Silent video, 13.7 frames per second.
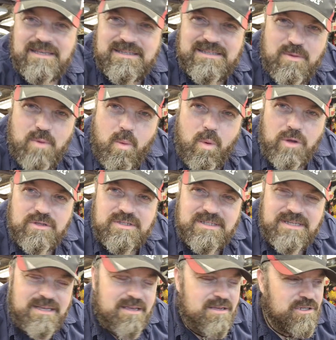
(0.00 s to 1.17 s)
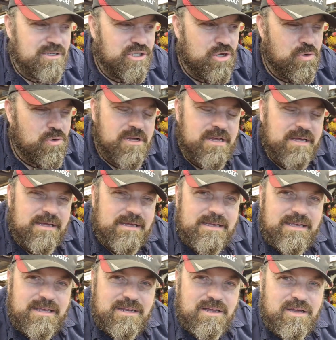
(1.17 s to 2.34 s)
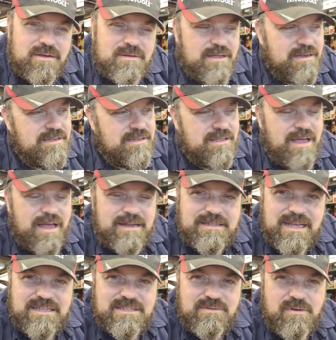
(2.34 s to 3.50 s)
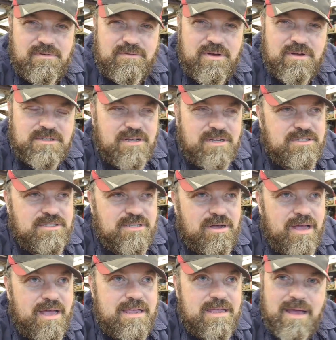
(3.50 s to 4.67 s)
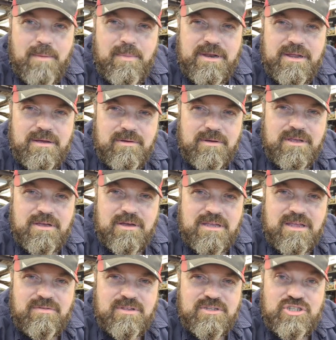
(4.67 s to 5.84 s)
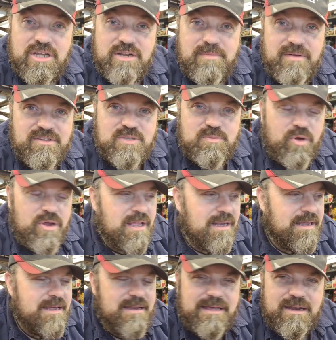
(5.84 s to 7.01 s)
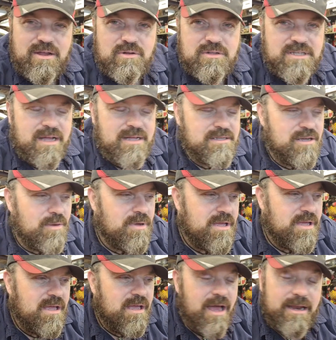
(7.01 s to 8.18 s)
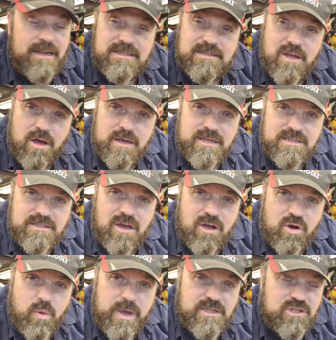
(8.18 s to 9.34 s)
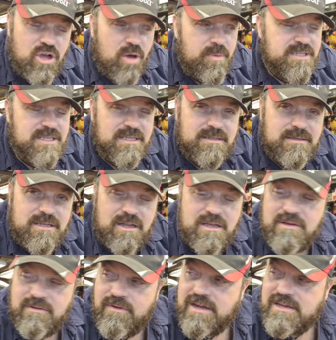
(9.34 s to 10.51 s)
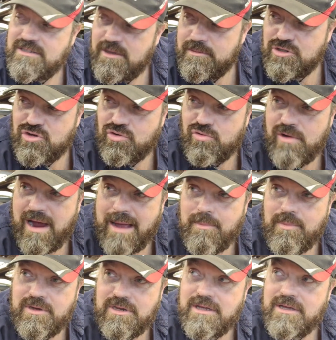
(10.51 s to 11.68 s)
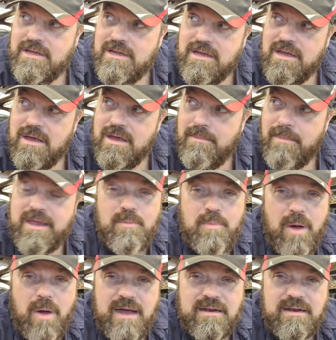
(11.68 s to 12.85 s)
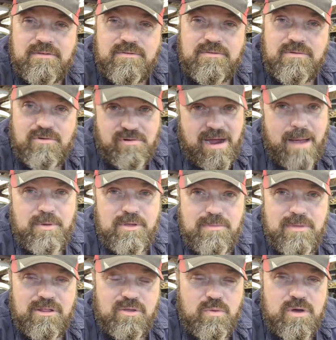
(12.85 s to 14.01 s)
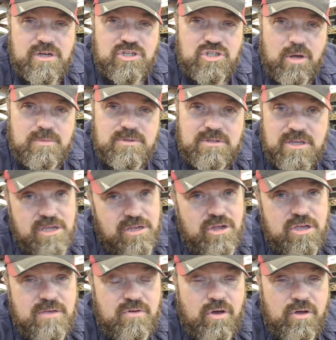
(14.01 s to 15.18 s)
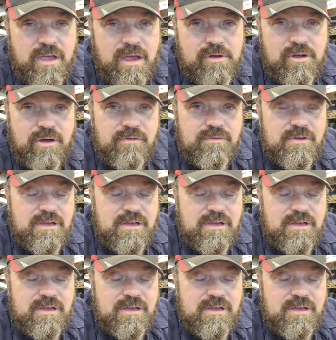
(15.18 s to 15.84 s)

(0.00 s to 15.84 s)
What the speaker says: isn't it, what one sticker can do? And Andy's asked for a photo, so hey, I better give the shed a bit of a spring clean and get it all tidied up. And it's not a quick job, is it? You find so much crap, and you make a pile of crap in the middle of the workshop that you've got to get rid of,